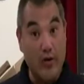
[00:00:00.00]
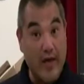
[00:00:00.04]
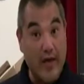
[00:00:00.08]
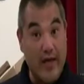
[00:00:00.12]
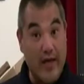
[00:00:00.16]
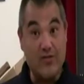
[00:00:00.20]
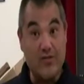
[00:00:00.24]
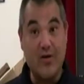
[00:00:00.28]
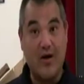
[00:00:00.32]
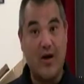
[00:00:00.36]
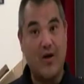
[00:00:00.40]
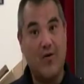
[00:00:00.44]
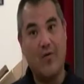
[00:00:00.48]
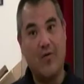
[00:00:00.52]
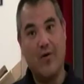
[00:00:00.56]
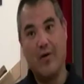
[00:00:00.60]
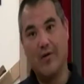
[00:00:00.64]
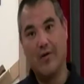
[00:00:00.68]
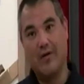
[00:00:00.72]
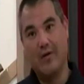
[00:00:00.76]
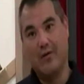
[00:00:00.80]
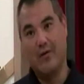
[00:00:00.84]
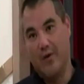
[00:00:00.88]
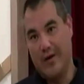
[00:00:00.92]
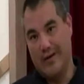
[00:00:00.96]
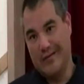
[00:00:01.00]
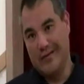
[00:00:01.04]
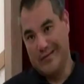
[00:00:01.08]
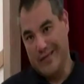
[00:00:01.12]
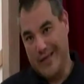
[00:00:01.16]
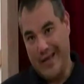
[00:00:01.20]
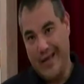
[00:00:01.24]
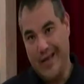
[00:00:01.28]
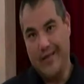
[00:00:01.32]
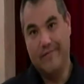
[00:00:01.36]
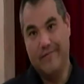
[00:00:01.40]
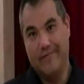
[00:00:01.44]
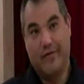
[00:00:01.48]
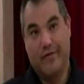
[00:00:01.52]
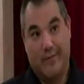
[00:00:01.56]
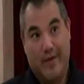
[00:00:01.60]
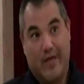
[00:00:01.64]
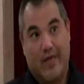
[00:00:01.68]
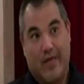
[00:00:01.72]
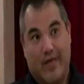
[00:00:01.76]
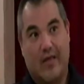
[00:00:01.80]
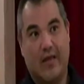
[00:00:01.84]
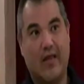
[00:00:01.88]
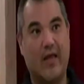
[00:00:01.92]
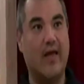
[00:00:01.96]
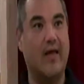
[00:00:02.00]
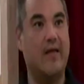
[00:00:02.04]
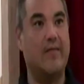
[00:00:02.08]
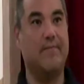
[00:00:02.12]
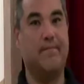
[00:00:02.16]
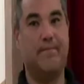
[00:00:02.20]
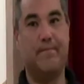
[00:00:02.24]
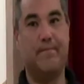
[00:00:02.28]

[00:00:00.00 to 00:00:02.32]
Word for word: yet, so I don't really want to say vermiculite.